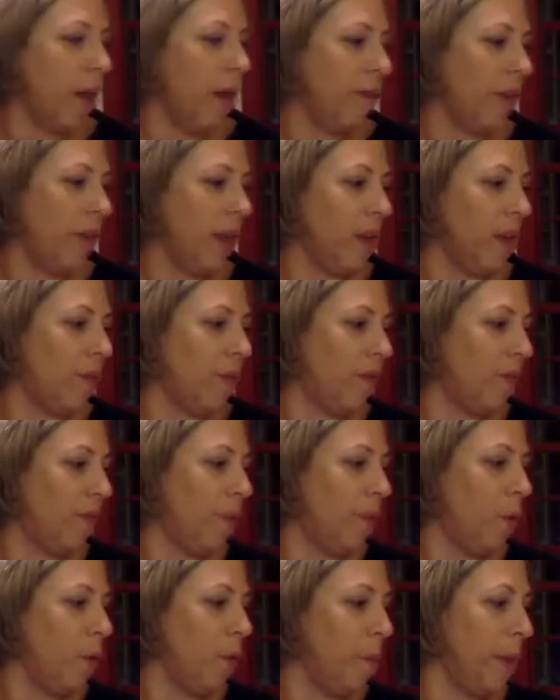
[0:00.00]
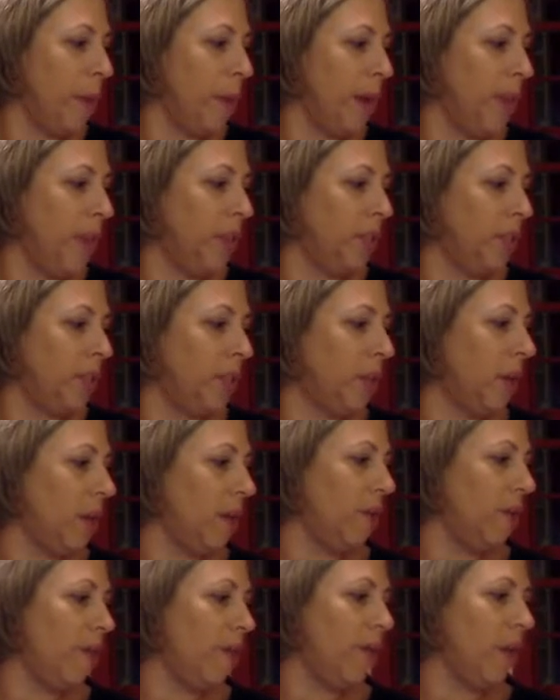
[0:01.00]
like 4 pages
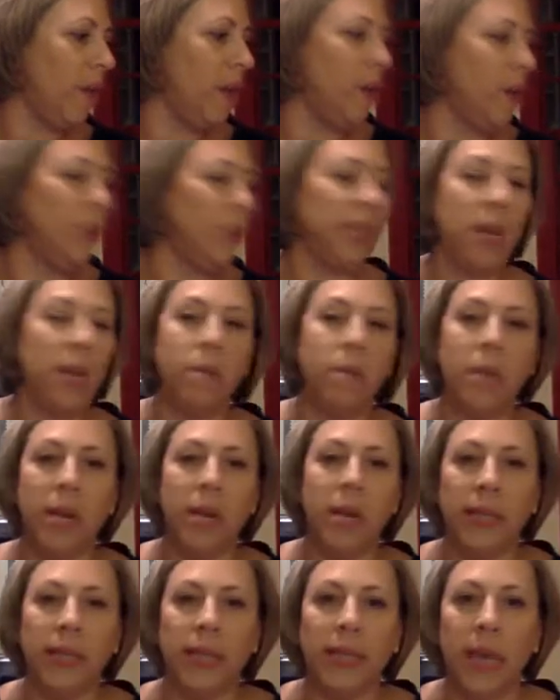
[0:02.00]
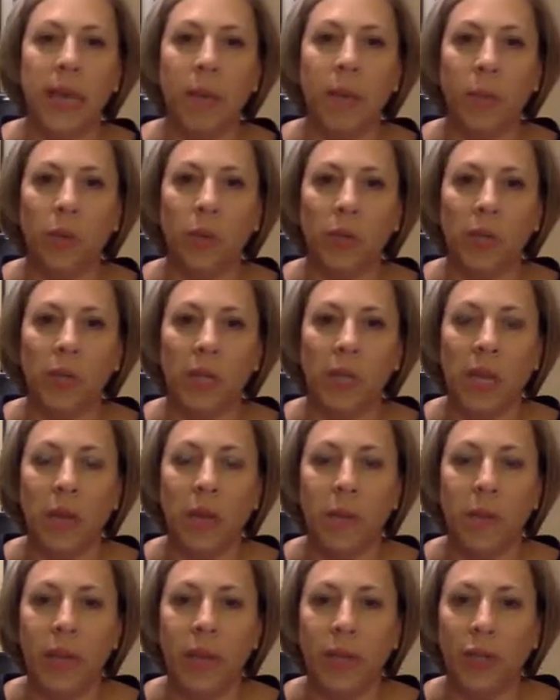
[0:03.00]
of entertainment examples in
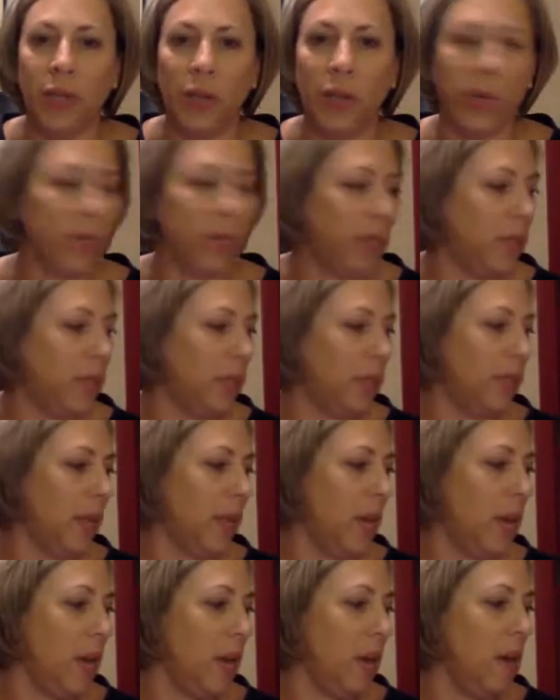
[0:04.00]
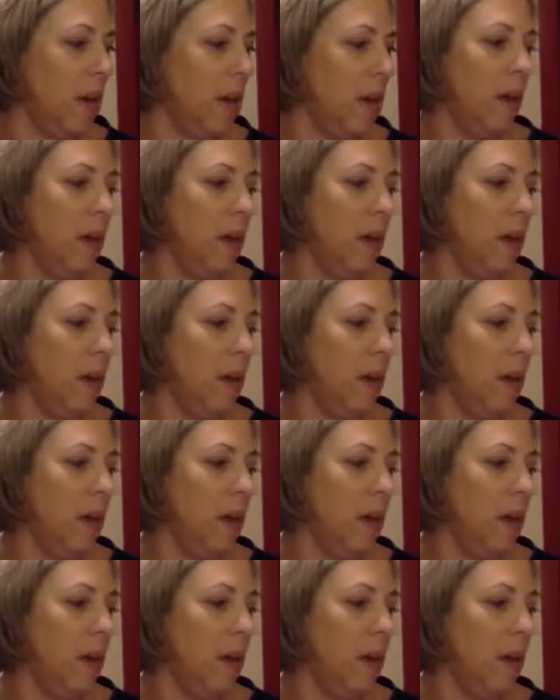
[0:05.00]
a matrix to say,